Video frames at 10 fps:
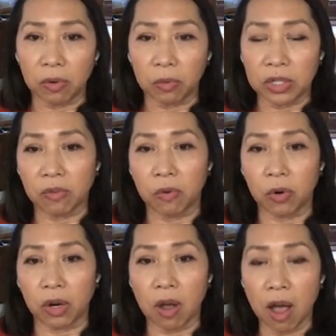risk
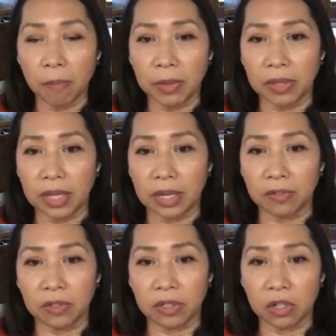for common
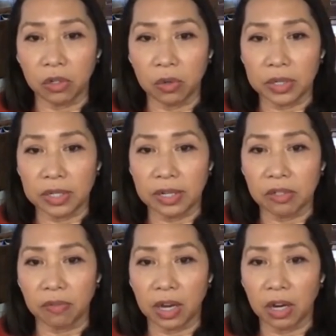things in the
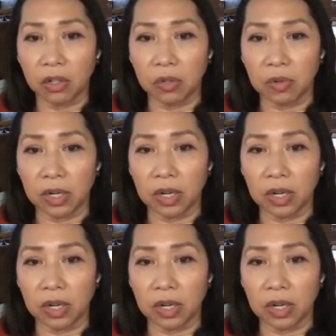neurointensive care unit,